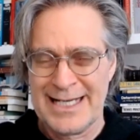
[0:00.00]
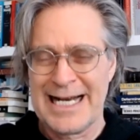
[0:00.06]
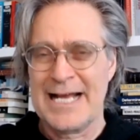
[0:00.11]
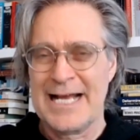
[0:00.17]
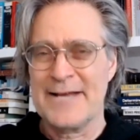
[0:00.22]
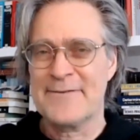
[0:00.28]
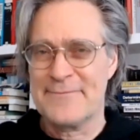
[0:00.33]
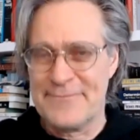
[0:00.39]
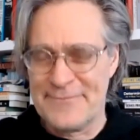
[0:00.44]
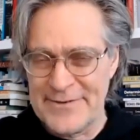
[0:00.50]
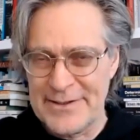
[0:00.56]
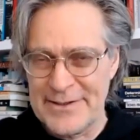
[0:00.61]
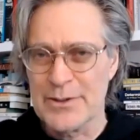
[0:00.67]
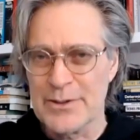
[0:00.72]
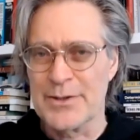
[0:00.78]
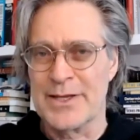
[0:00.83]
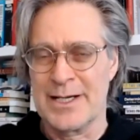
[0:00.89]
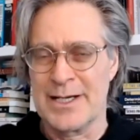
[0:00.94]
And I
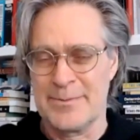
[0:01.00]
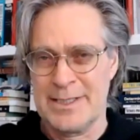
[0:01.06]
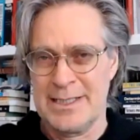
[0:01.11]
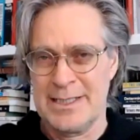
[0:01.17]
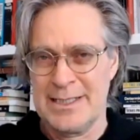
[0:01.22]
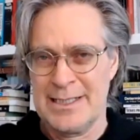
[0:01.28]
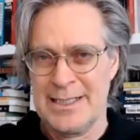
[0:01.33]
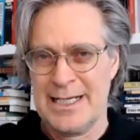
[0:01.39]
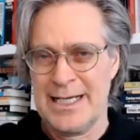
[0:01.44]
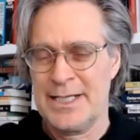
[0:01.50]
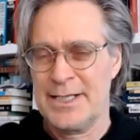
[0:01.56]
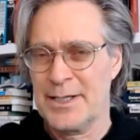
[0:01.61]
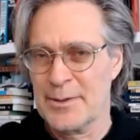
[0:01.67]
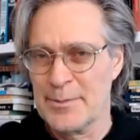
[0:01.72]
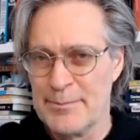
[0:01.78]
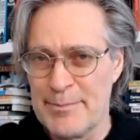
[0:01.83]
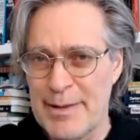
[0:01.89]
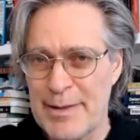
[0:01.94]
feel them,
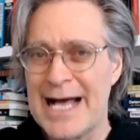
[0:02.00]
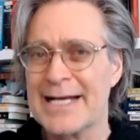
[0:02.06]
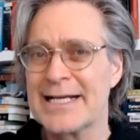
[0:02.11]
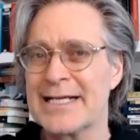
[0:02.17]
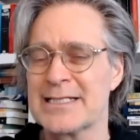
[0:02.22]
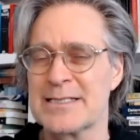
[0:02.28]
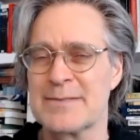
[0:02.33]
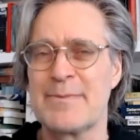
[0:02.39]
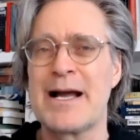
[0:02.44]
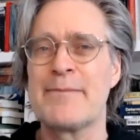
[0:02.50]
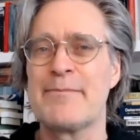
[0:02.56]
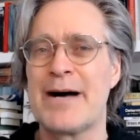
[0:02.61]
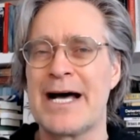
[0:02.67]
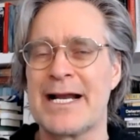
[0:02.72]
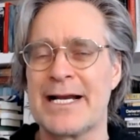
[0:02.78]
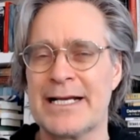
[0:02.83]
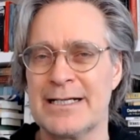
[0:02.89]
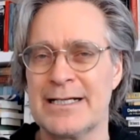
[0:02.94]
and their body is my
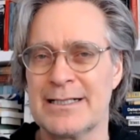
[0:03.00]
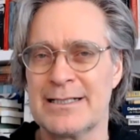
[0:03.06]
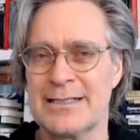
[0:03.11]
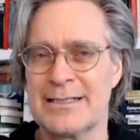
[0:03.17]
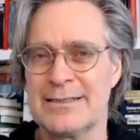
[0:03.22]
body,